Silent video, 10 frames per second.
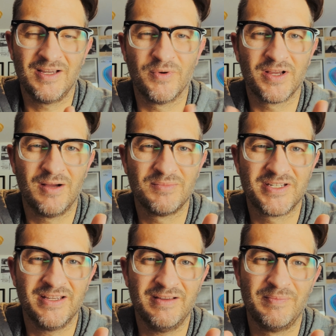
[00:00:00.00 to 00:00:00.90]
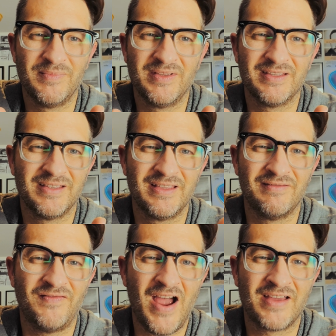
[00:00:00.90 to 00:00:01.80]
And when it comes to him, uh, the
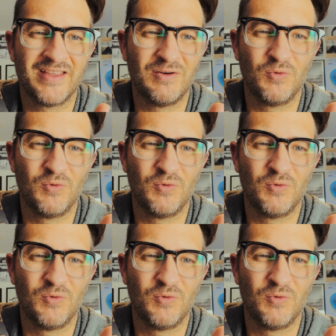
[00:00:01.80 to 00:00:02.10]
fact that